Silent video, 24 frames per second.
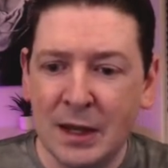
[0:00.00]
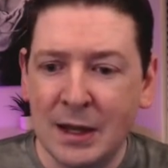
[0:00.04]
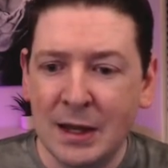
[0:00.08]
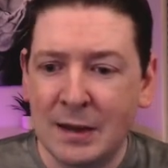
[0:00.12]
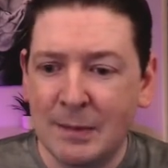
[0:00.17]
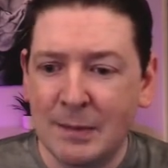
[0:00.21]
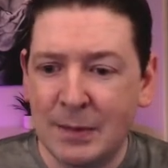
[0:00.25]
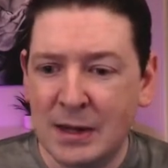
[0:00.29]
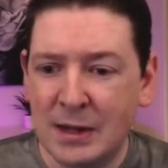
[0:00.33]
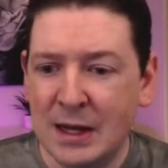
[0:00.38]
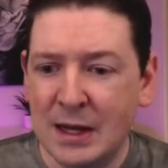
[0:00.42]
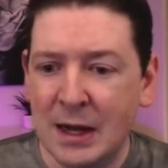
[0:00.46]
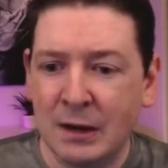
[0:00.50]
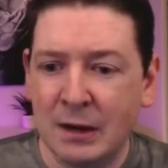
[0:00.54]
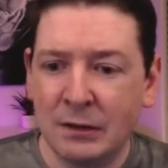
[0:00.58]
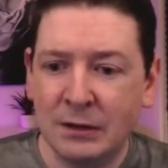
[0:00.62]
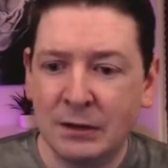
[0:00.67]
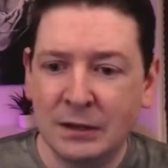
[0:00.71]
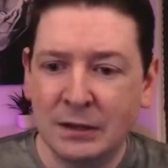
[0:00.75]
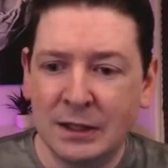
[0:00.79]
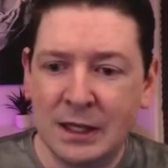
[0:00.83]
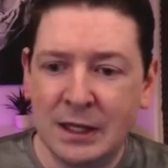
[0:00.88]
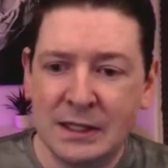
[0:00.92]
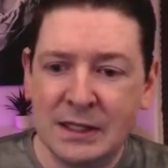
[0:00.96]
But now
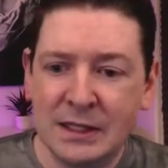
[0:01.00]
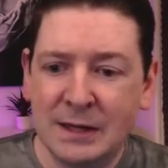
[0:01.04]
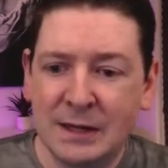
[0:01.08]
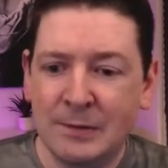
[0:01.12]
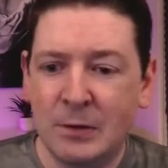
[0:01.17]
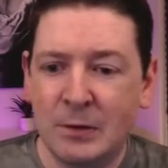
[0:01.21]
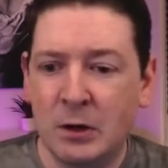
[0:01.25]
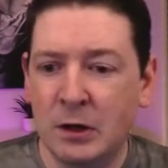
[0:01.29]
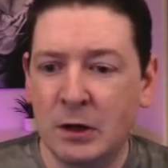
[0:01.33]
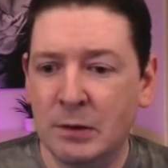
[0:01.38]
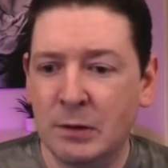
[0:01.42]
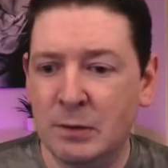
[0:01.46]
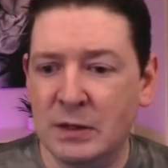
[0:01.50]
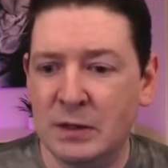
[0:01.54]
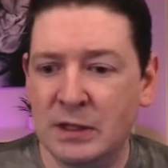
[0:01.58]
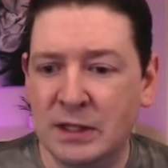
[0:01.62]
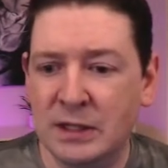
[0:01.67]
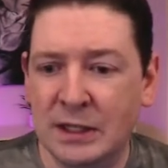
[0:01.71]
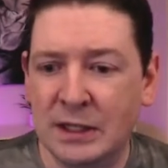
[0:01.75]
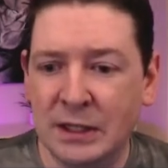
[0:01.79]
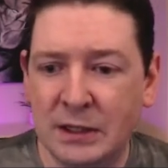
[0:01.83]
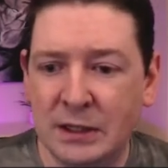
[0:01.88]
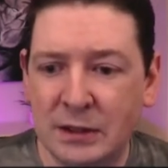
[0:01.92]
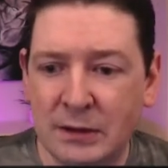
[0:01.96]
let's say for argument's
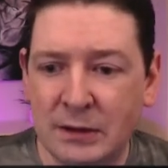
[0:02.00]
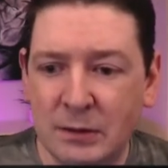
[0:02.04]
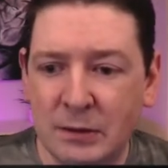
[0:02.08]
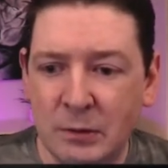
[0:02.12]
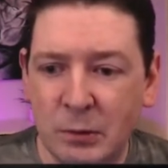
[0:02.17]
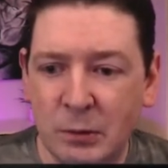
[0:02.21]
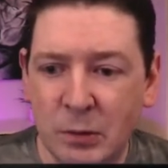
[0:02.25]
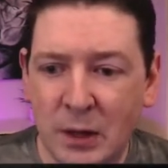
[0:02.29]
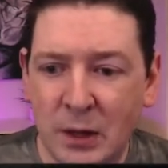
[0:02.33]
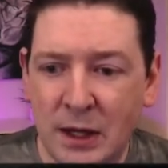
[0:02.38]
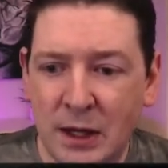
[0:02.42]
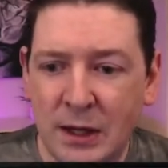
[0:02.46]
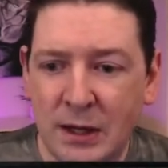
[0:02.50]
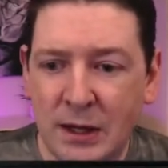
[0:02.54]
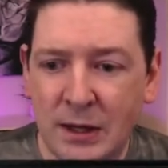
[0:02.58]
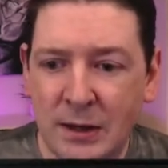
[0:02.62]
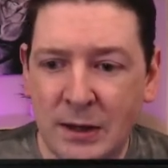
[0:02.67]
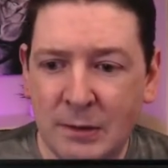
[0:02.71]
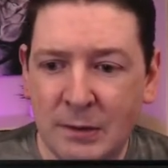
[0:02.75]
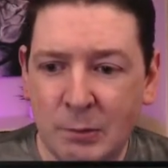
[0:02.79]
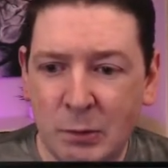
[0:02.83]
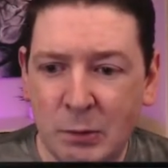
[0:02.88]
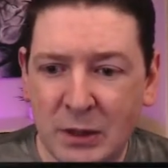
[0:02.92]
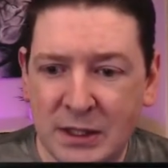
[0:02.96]
sake, we
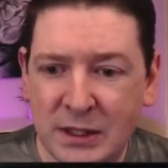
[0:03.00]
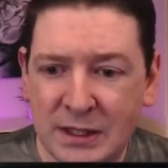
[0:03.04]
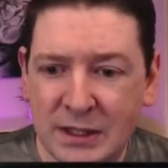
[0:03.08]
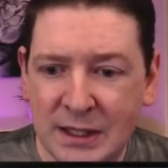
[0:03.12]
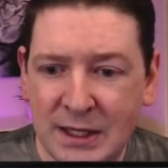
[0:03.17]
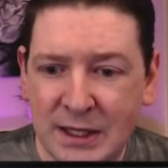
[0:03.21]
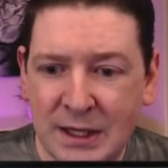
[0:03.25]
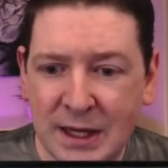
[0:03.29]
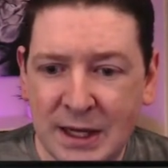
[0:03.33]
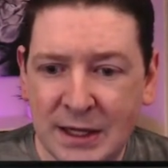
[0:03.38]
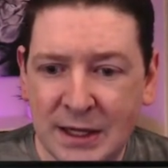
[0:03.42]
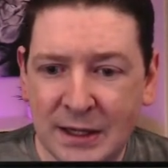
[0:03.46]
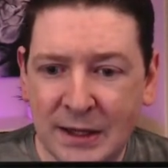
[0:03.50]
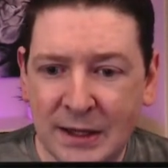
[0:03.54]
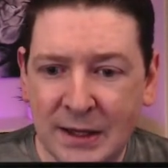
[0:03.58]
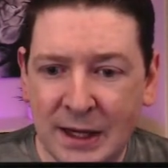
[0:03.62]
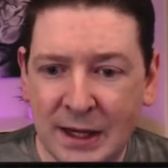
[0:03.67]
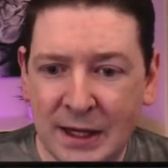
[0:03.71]
see that there